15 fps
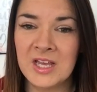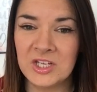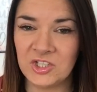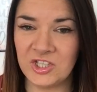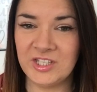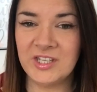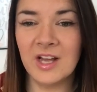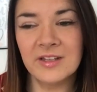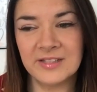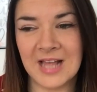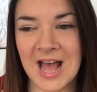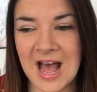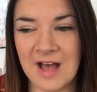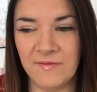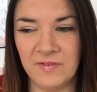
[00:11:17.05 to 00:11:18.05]
she does
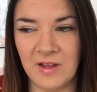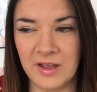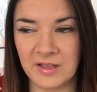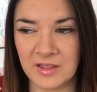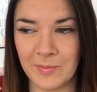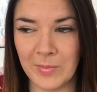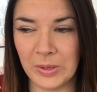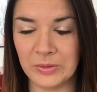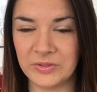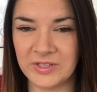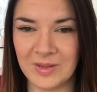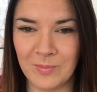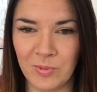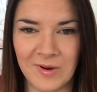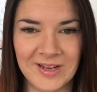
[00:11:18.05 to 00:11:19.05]
have like the most
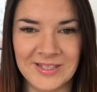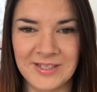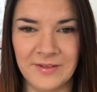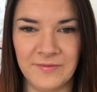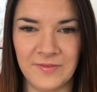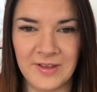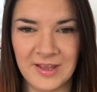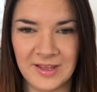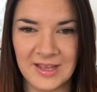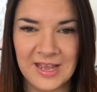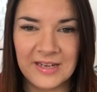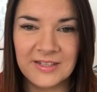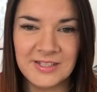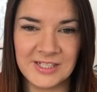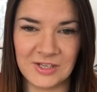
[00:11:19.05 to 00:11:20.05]
impressive
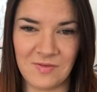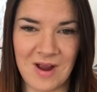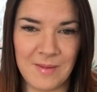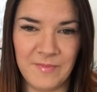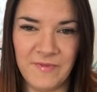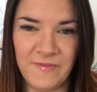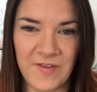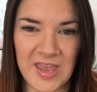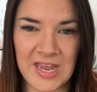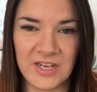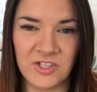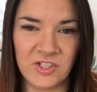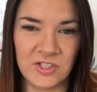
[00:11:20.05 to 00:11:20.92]
Instagram feed.